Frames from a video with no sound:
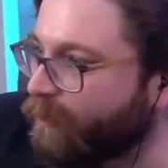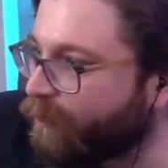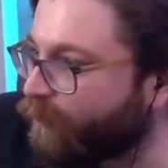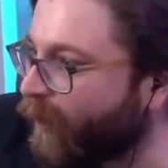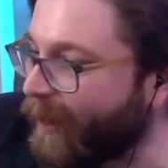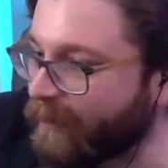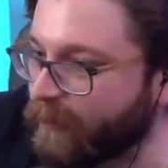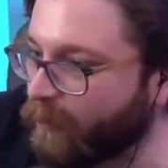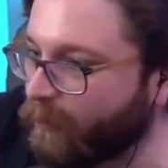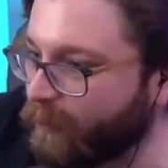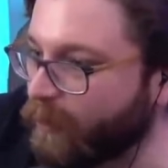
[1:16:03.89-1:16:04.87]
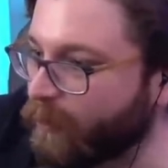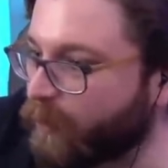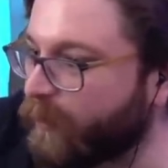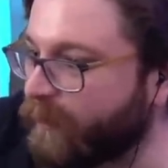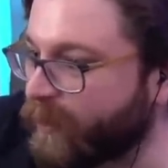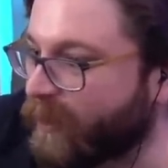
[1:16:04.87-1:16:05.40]
practical use,
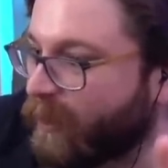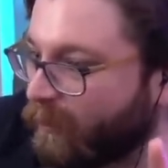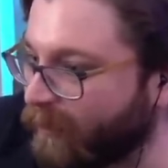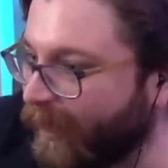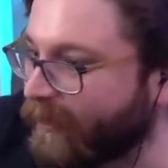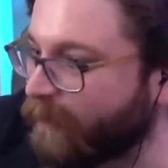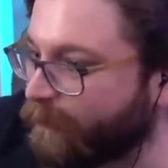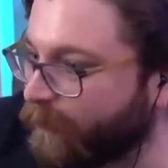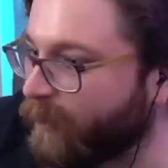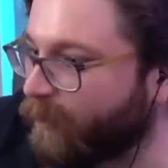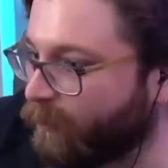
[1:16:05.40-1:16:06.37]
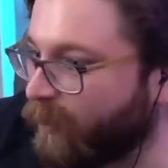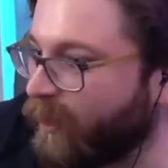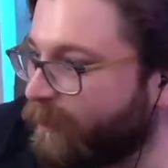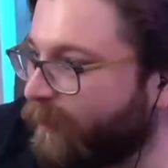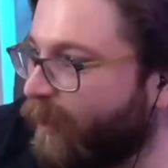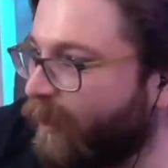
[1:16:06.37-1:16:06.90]
we just collectively agreed
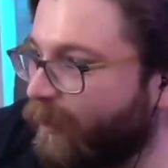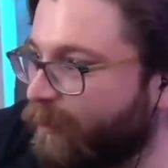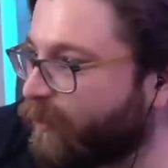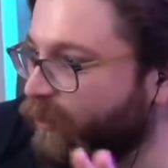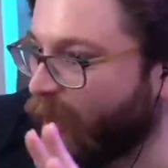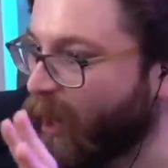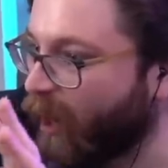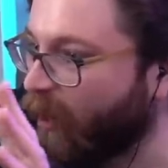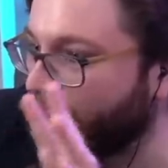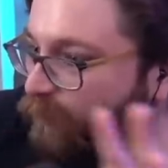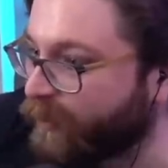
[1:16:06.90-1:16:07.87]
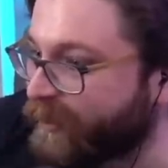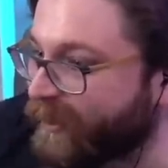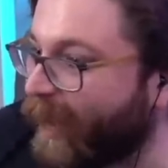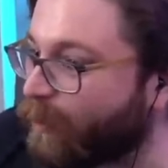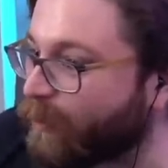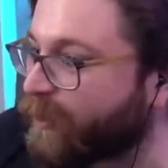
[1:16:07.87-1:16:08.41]
upon, hundreds,
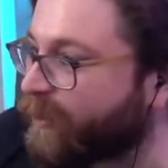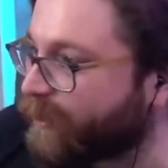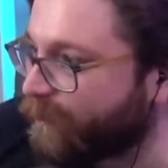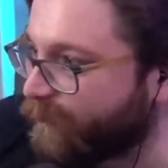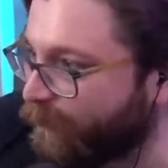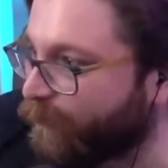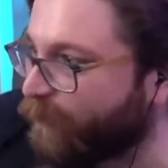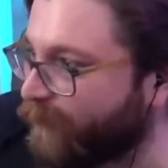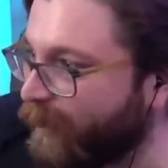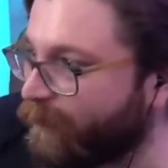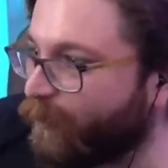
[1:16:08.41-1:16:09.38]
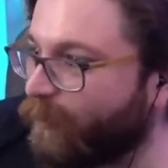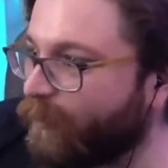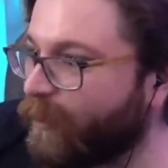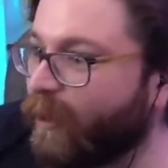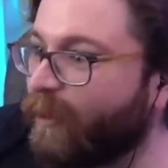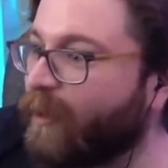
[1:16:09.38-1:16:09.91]
thousands of different people,
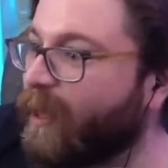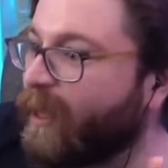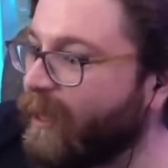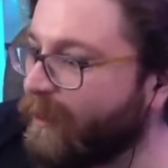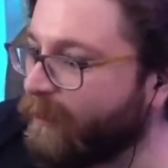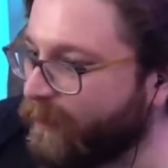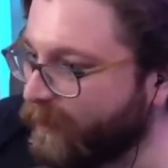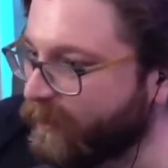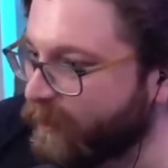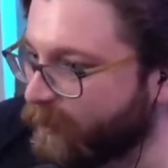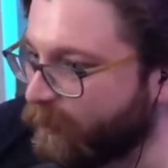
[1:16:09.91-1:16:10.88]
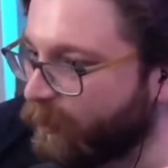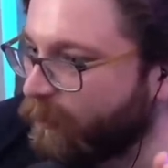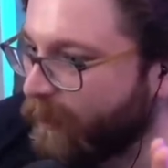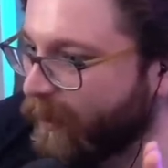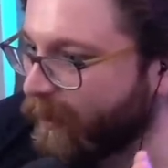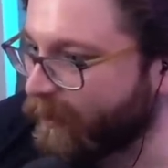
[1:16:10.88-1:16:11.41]
you know, this is good
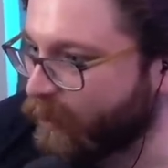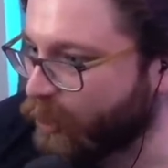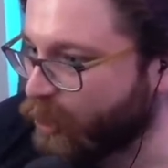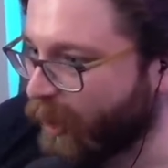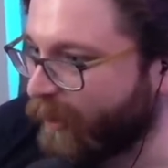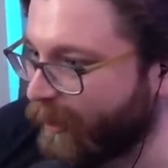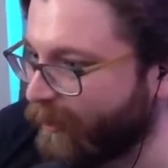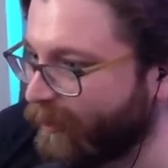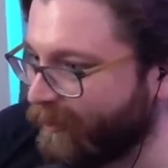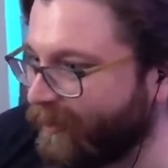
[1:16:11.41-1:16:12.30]
because it's shiny.